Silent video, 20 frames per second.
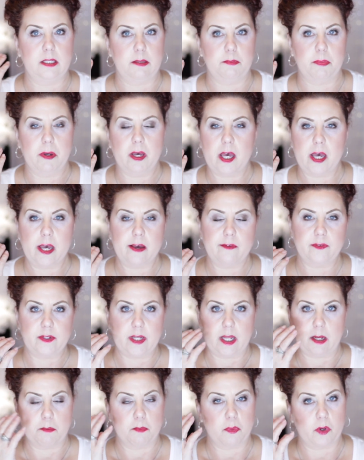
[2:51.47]
of
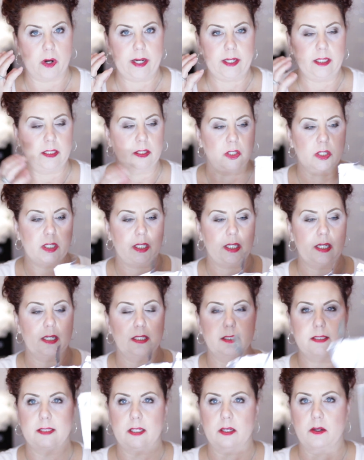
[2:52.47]
depuffed and brightened
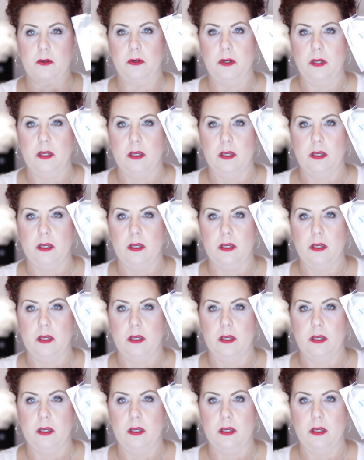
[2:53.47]
looking so